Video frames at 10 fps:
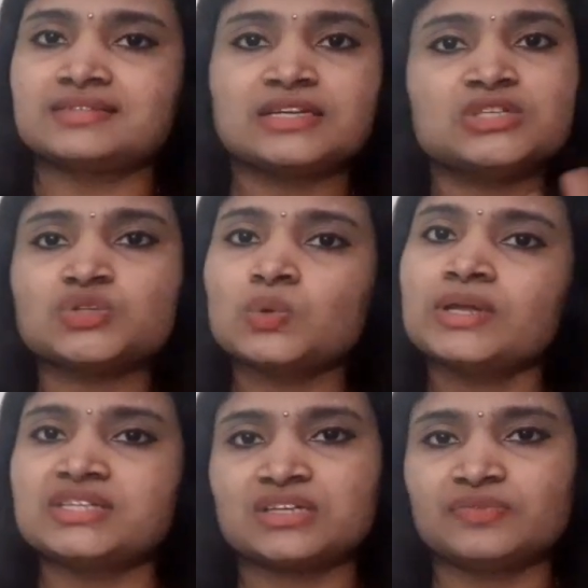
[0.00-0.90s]
There is no
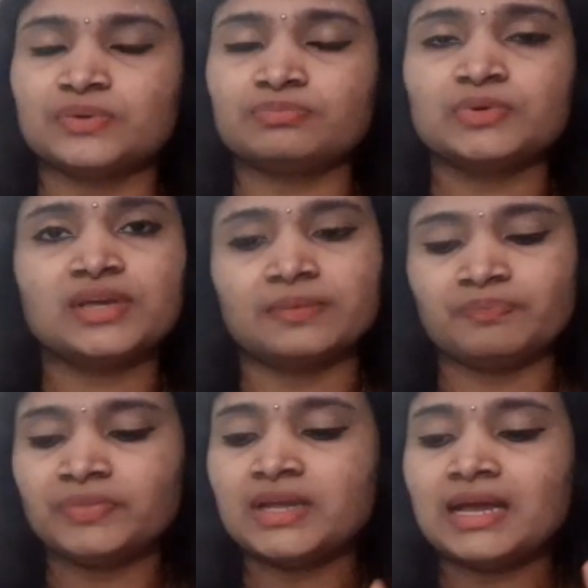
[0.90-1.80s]
interview. Okay.
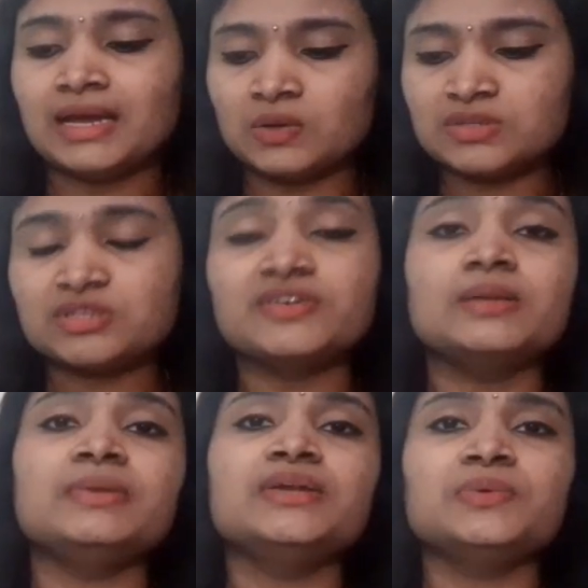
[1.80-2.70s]
And also we'll
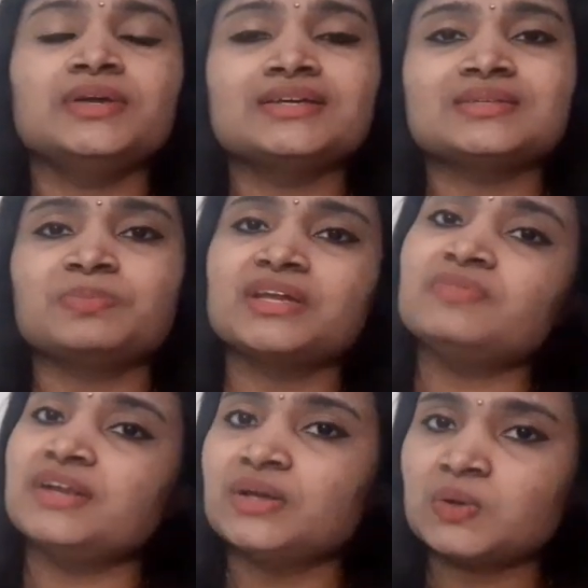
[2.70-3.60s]
be doing a separate
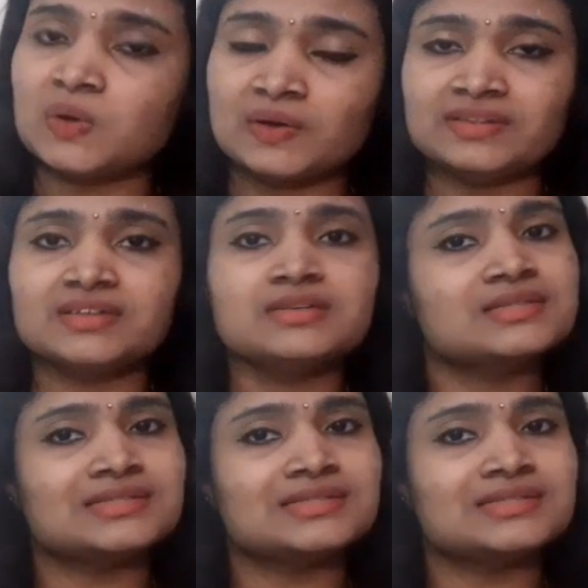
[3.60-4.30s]
video on the